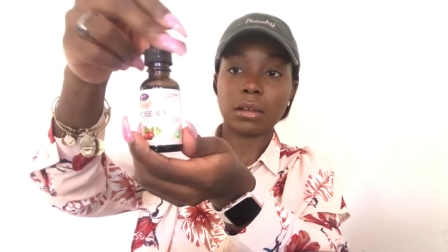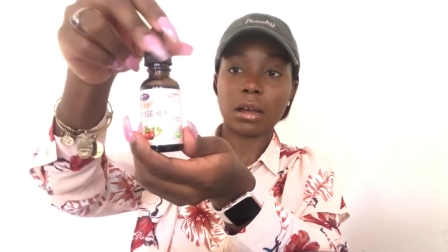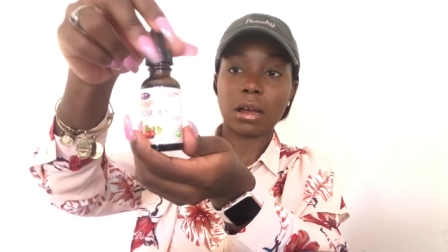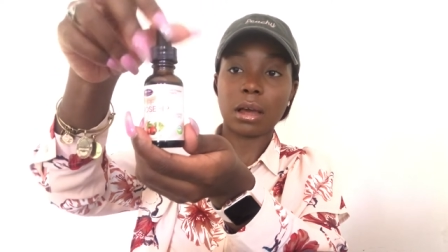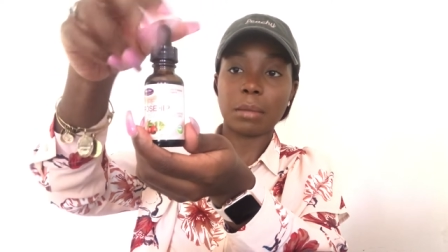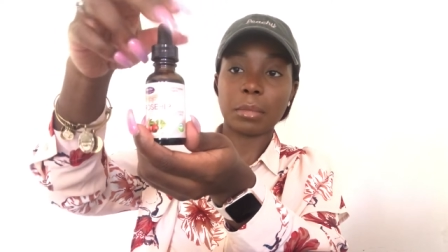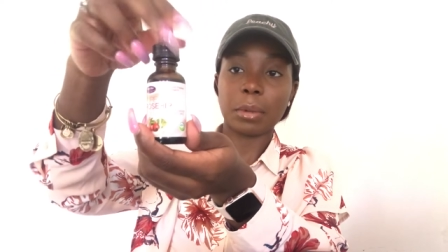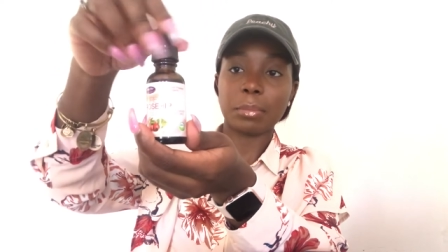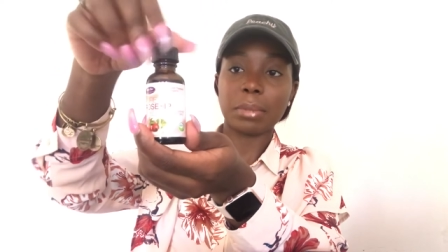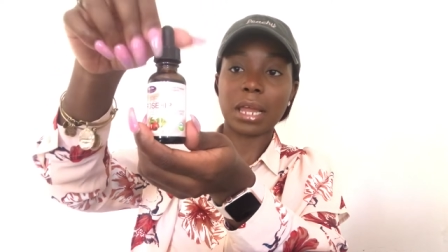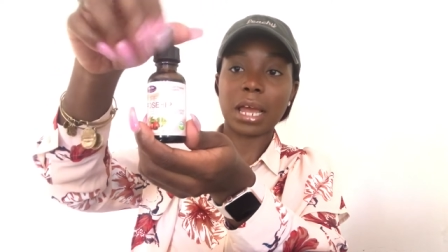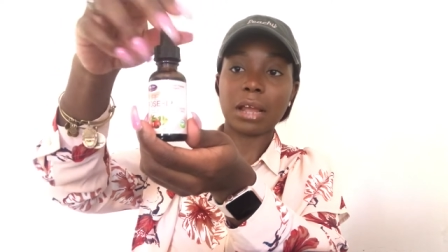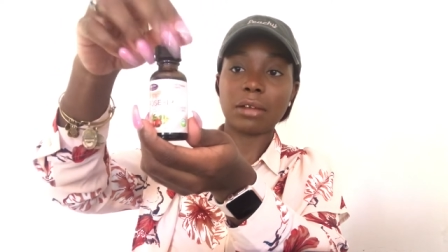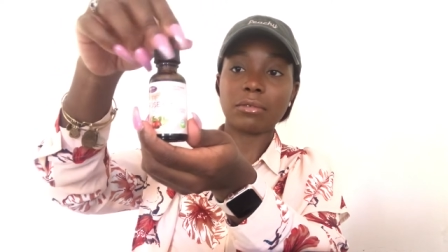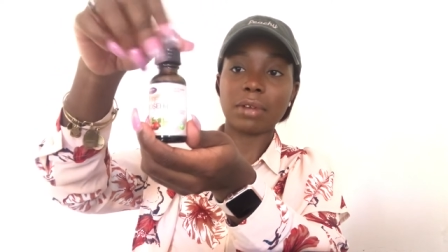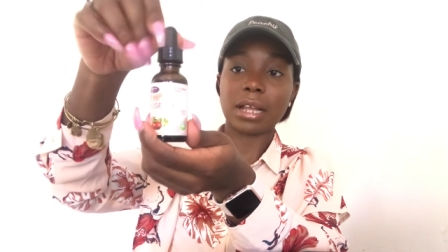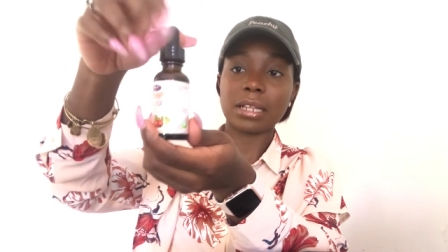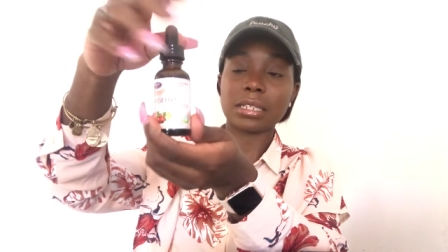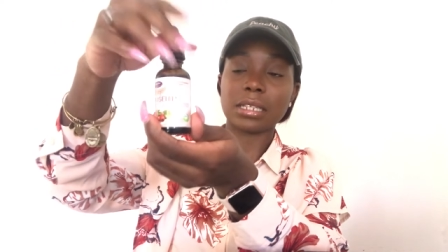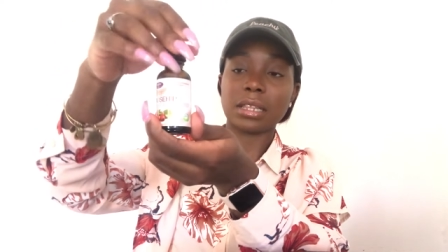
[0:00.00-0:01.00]
um, apply
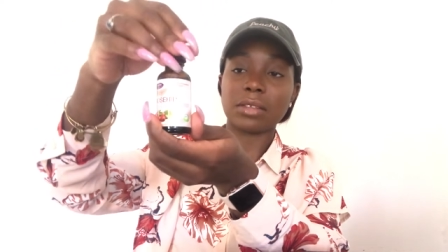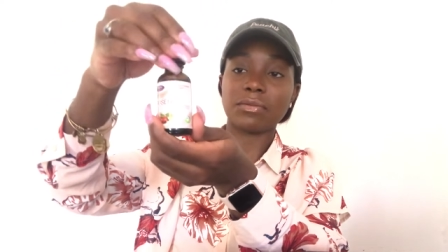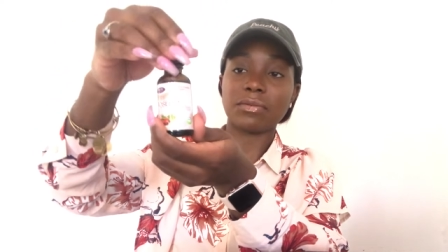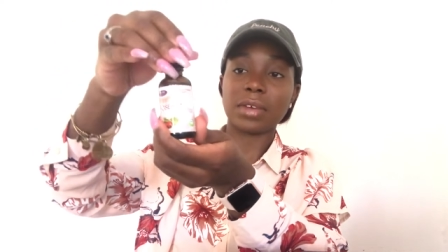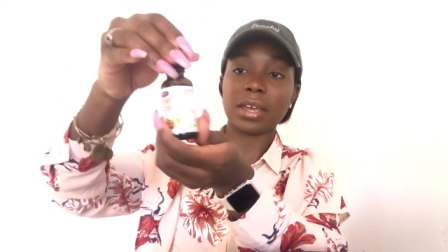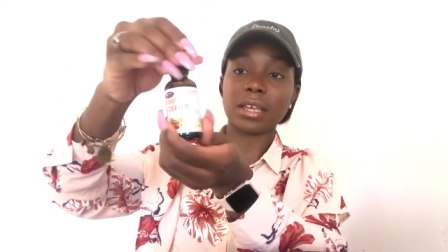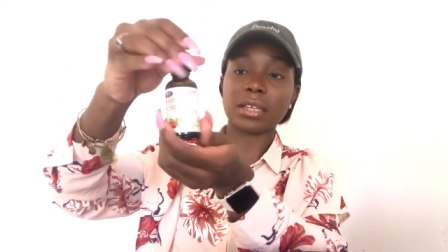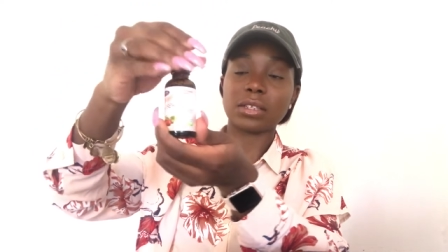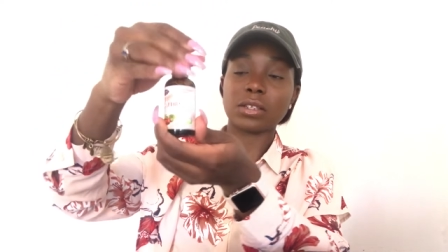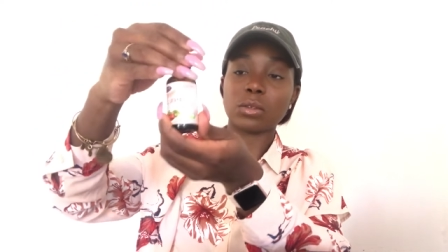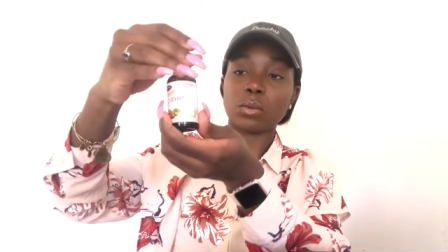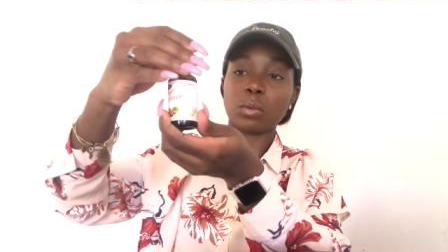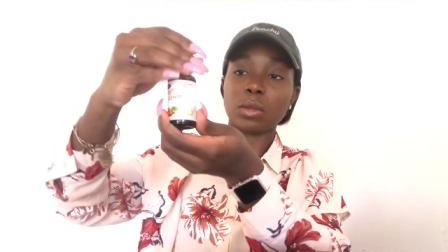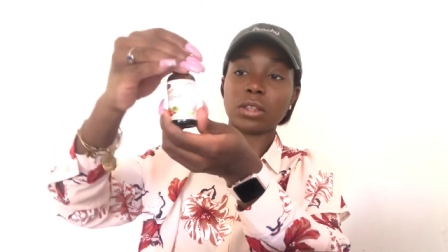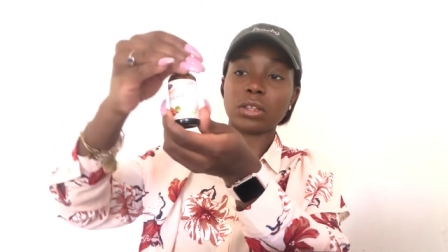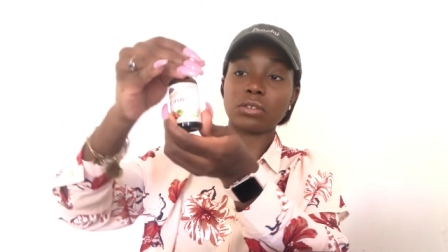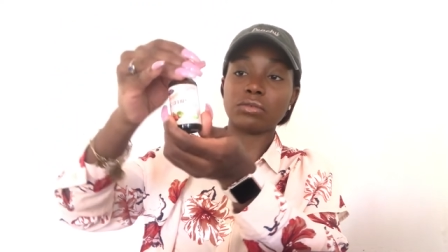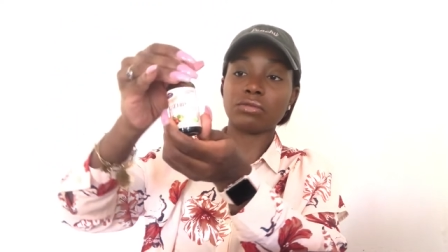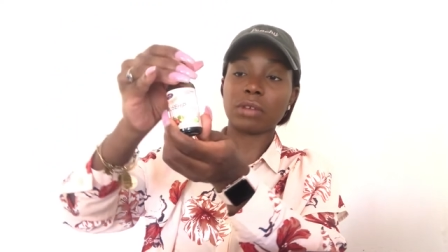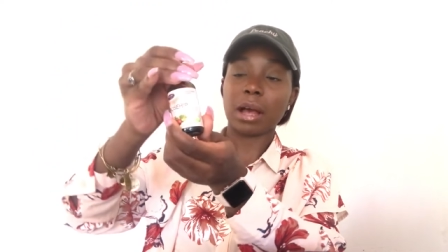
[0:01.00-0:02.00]
it right to the face
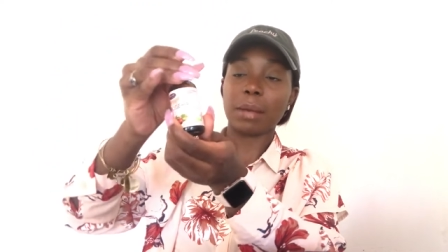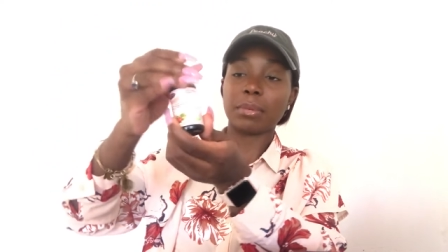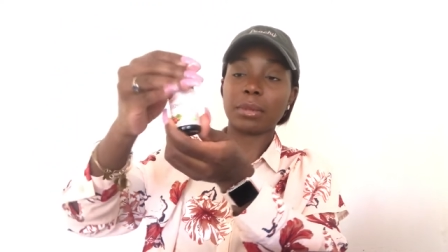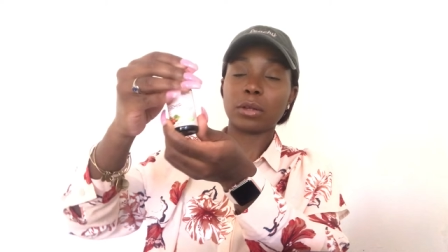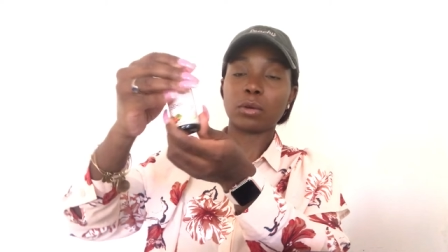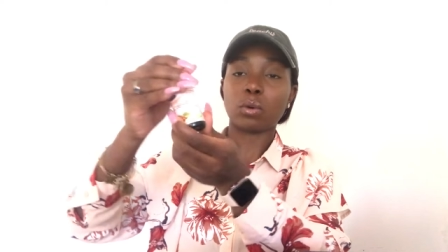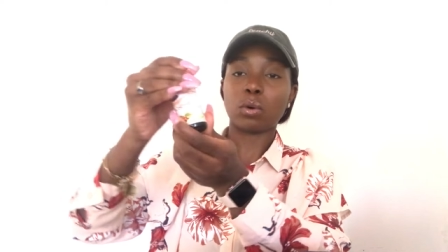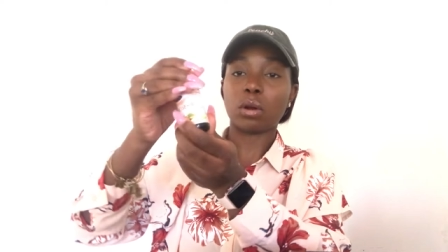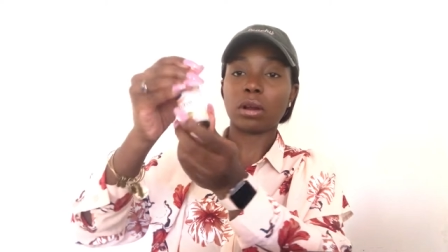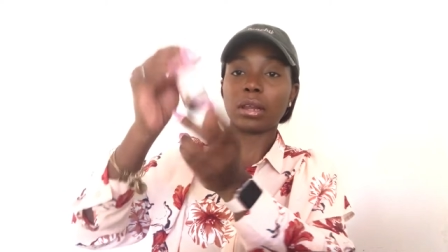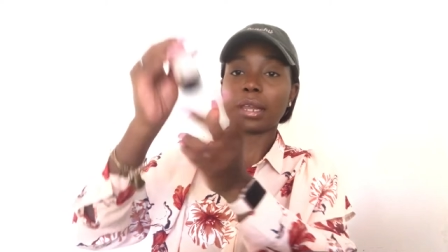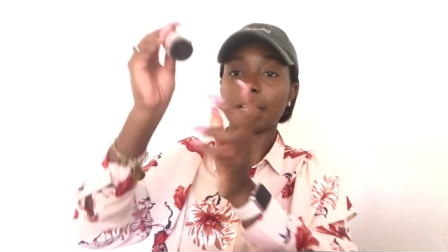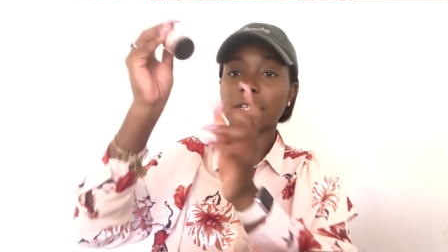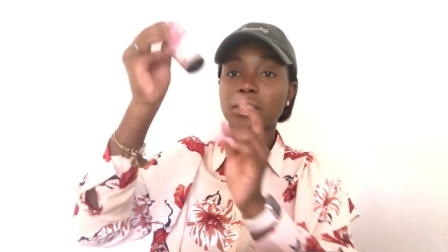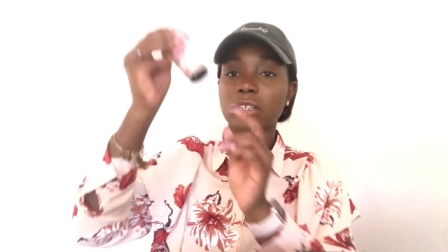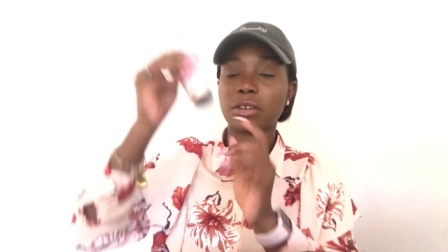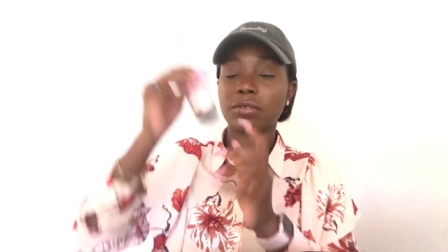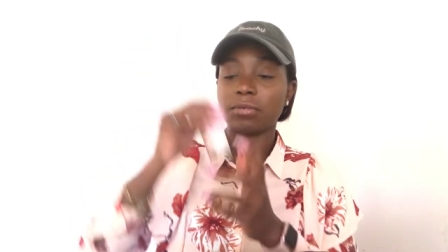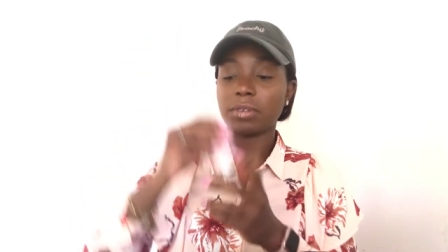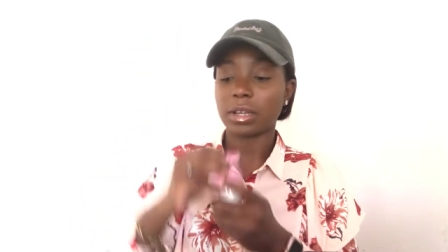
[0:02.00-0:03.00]
with the droplet or
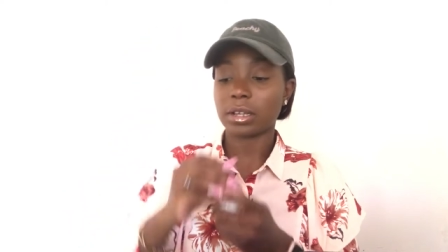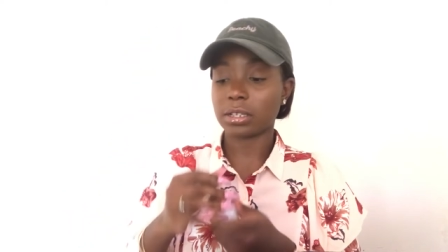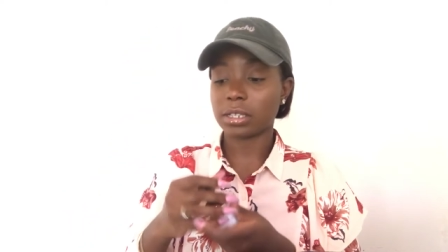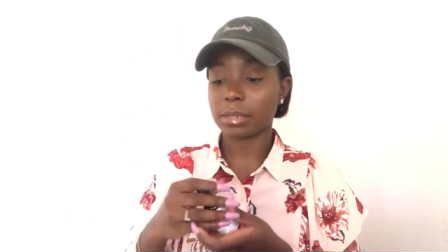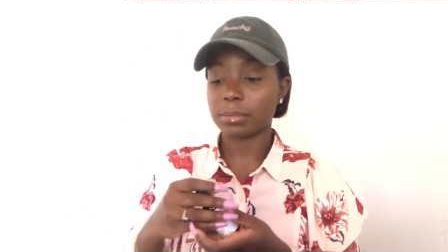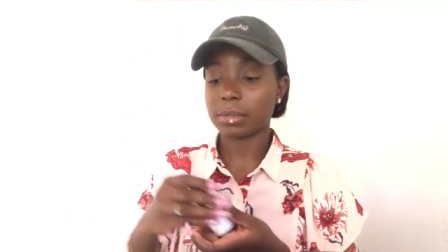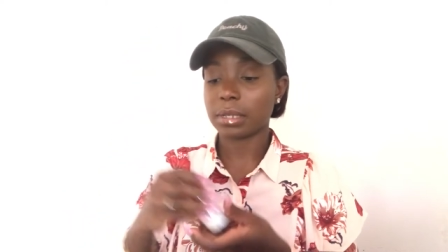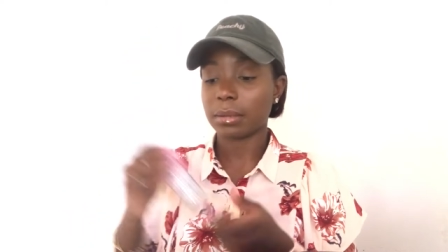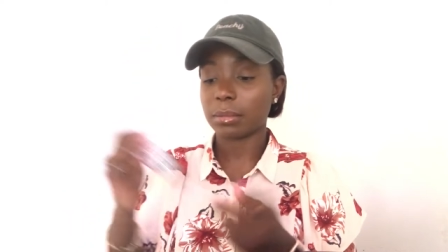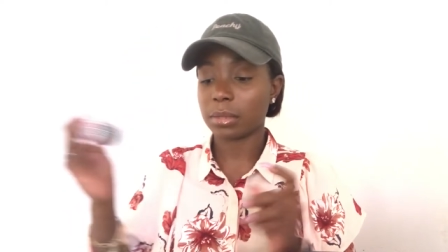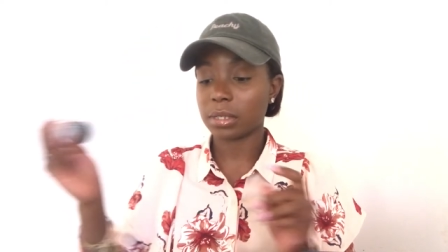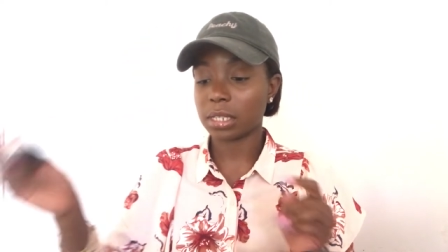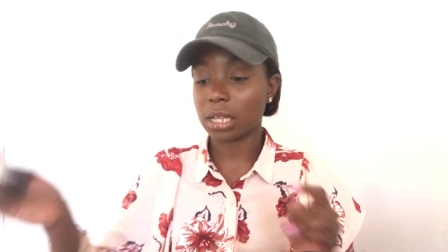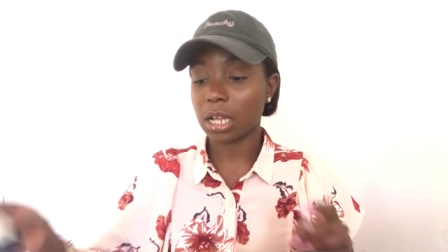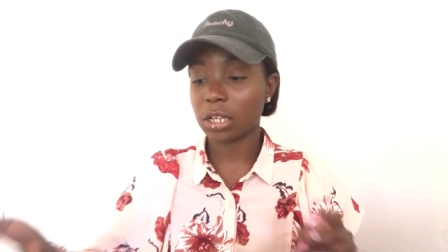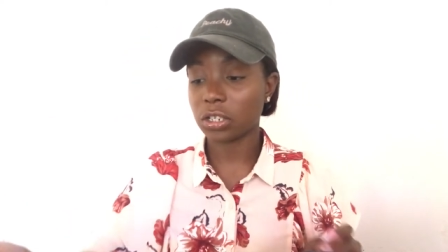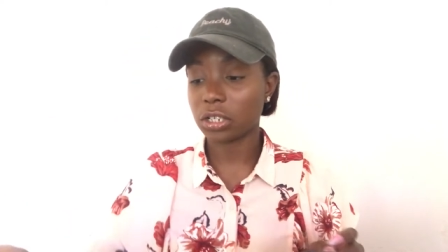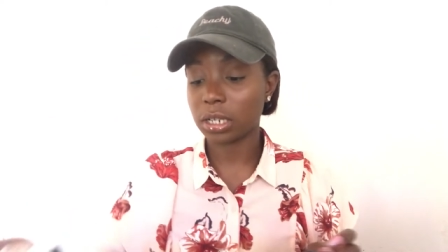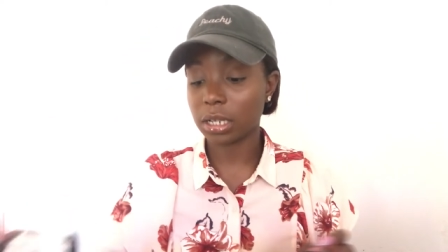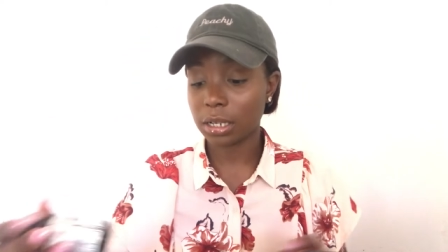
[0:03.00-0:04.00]
like to your fingertips and
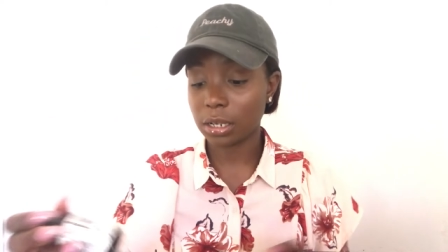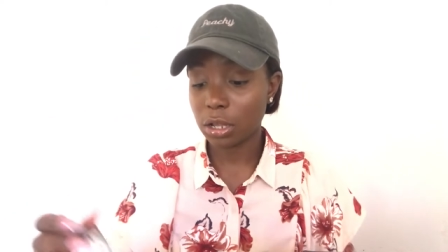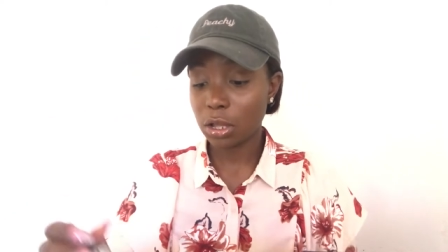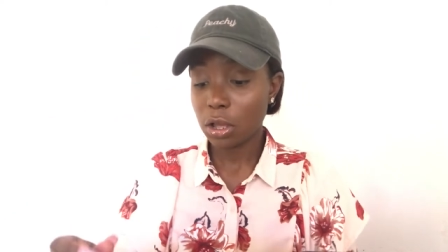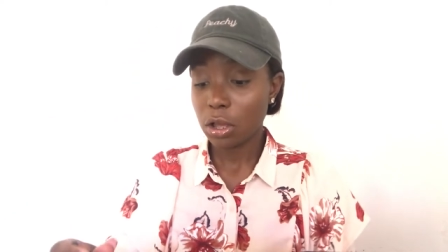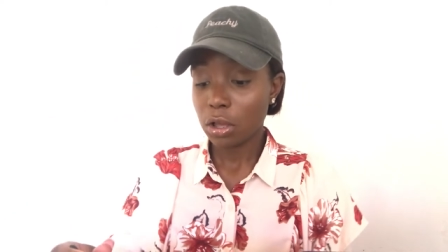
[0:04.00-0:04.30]
massaging it.